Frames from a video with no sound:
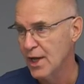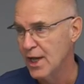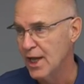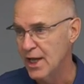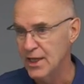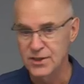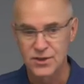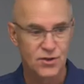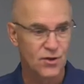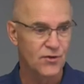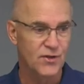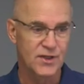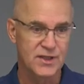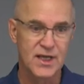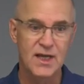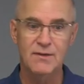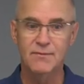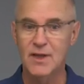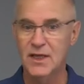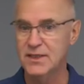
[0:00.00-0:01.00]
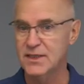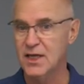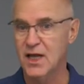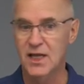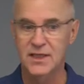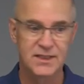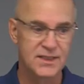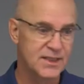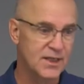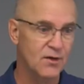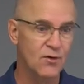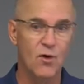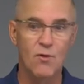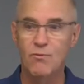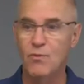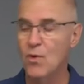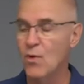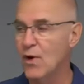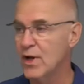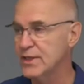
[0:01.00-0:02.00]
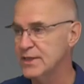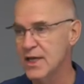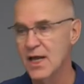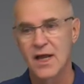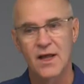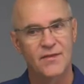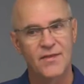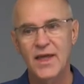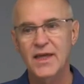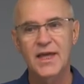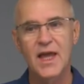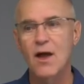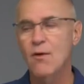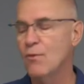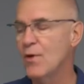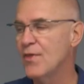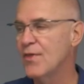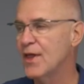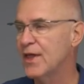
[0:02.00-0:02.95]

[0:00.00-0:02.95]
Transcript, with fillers: And so the team that's got zero points, they can't win the